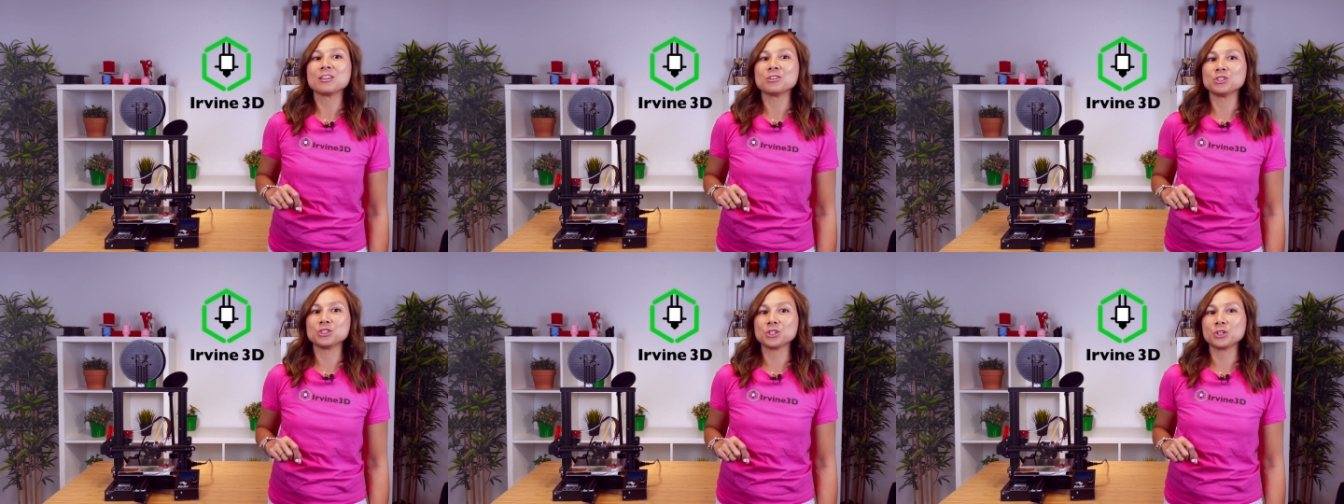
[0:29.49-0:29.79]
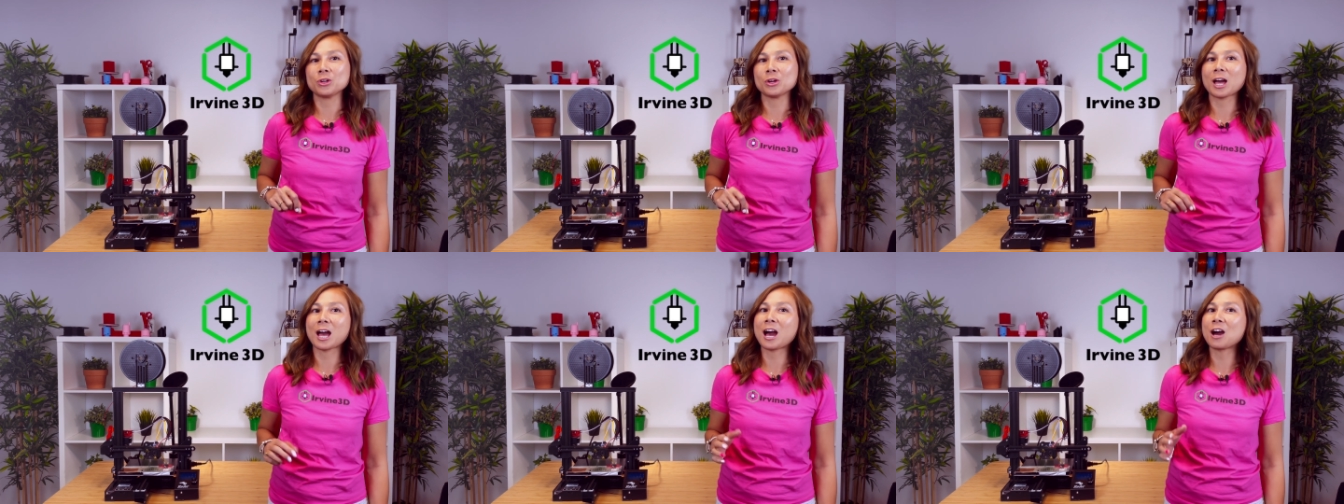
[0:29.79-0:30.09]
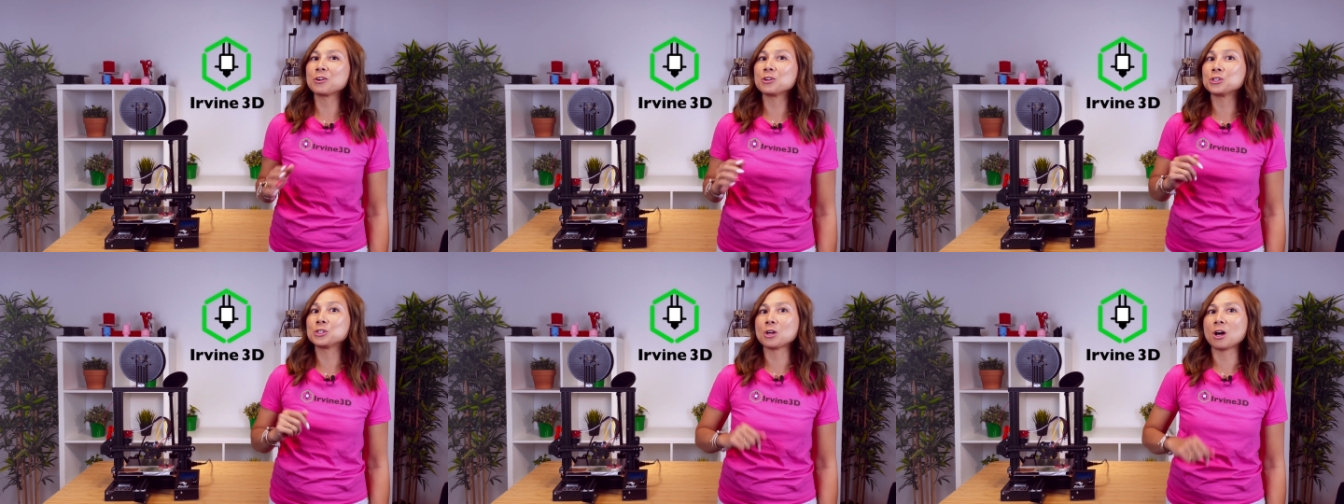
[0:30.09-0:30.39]
and show you
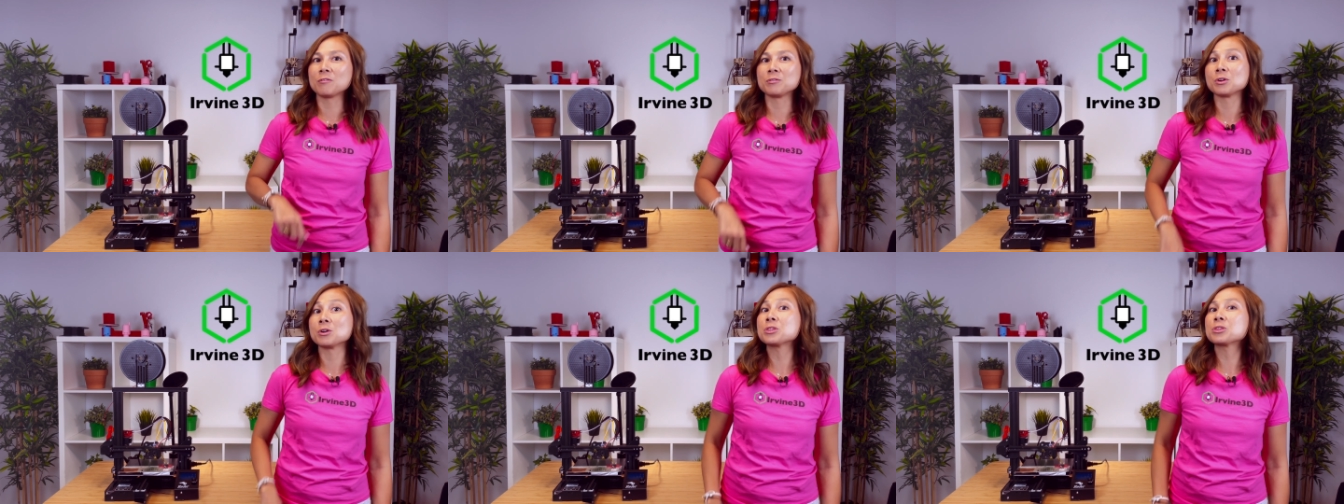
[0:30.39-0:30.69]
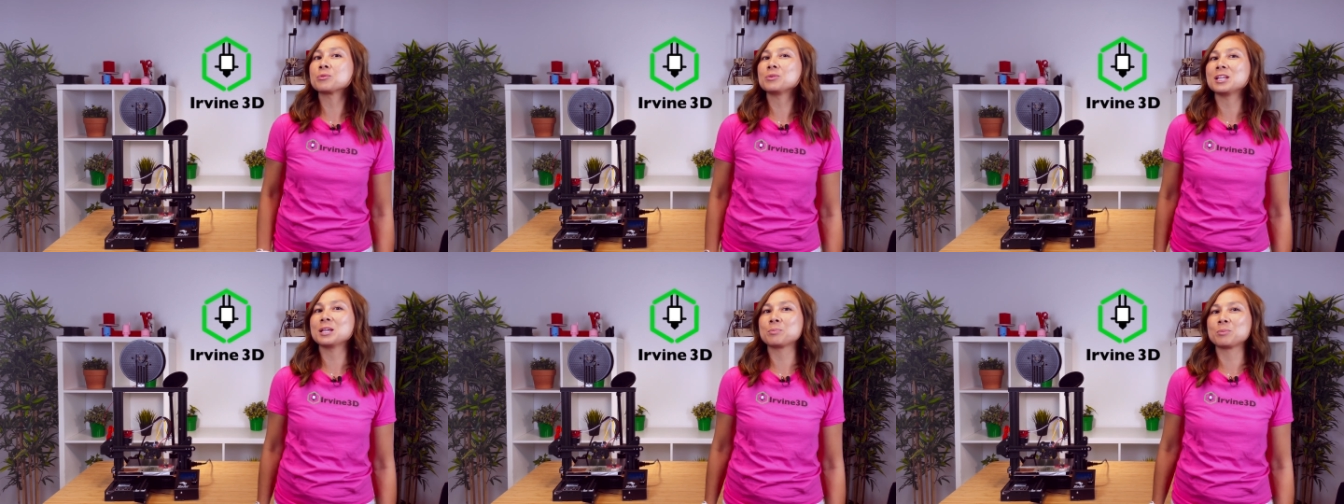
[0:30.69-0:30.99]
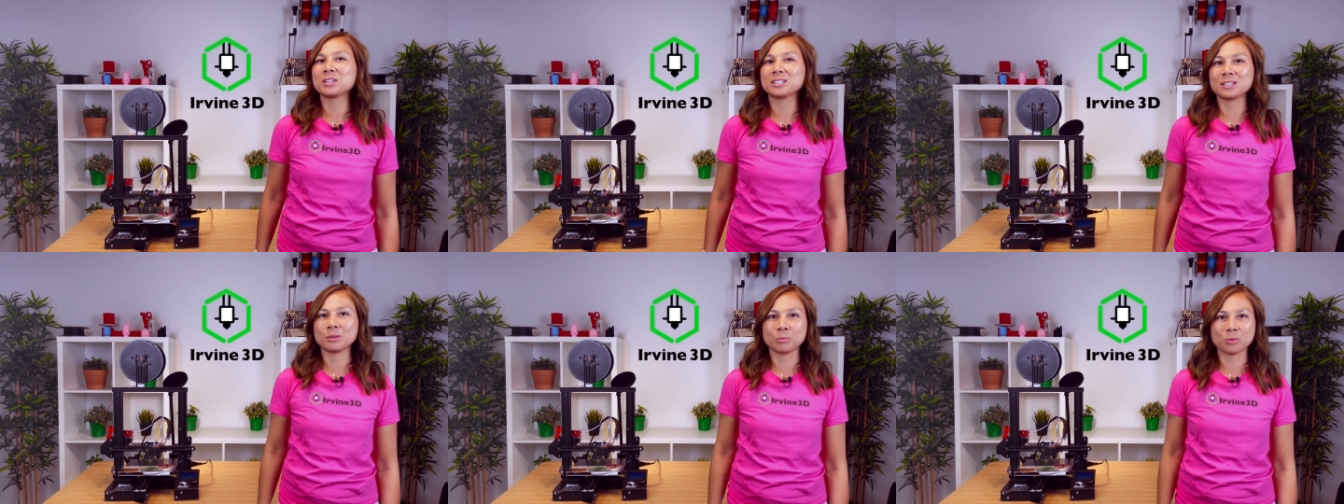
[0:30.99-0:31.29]
how to solve your three D
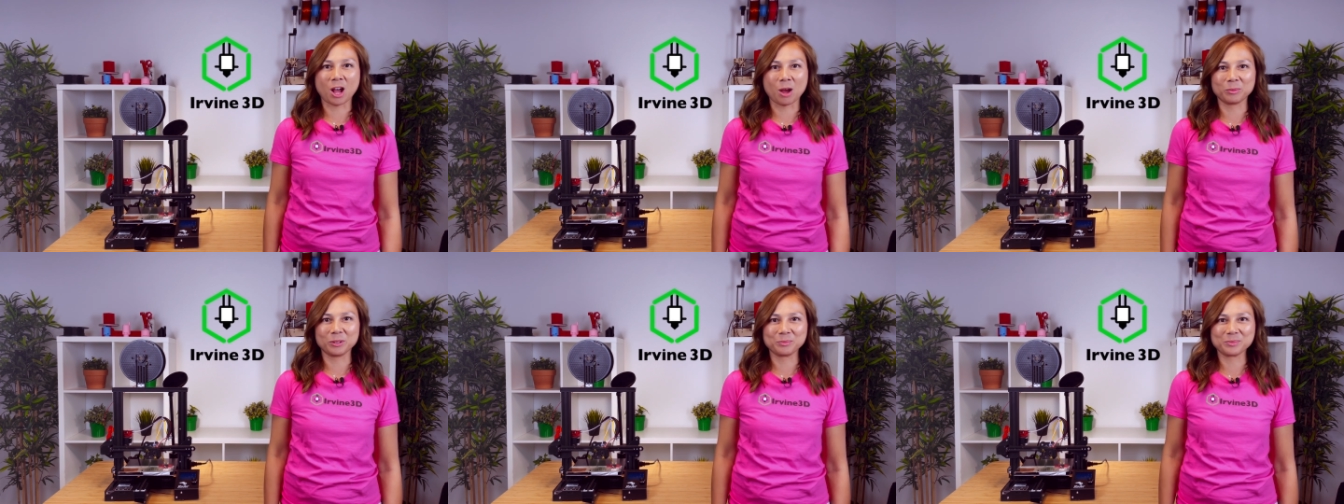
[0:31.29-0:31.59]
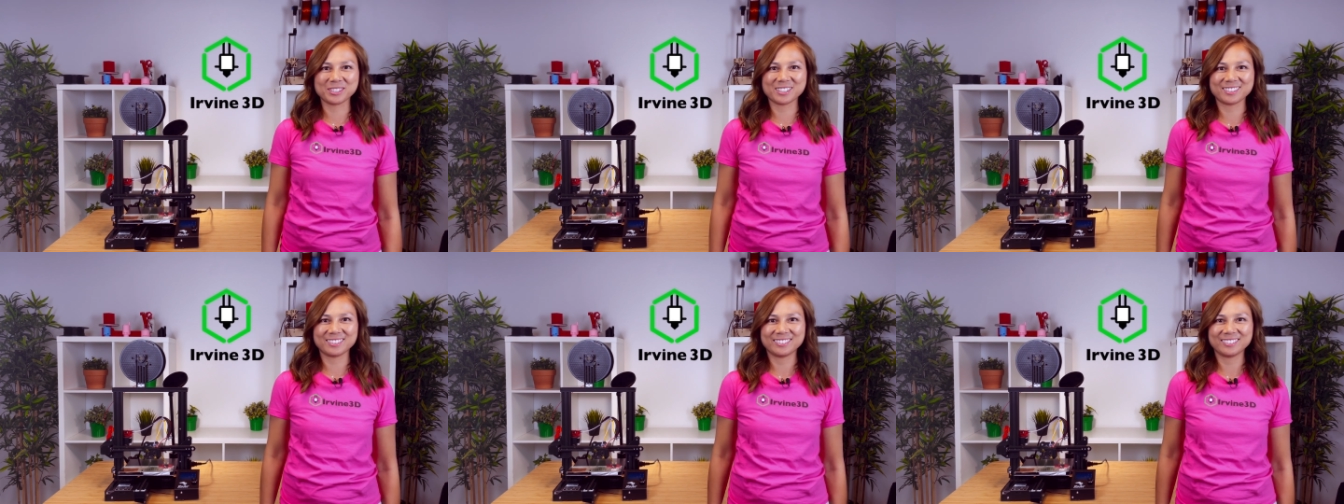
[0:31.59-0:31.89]
printing problems.